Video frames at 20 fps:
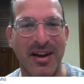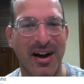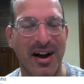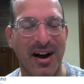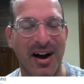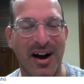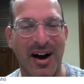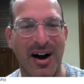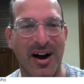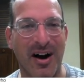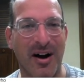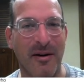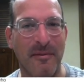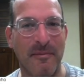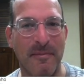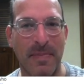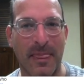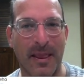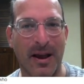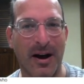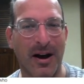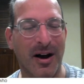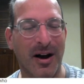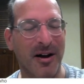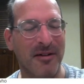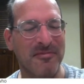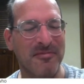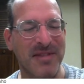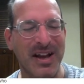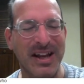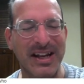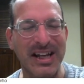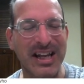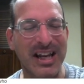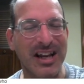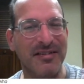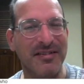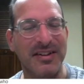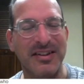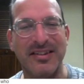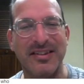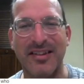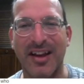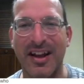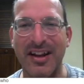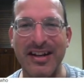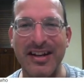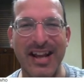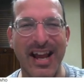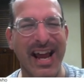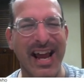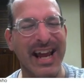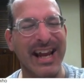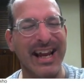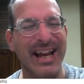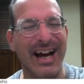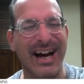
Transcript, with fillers: Um, um, any given Sunday.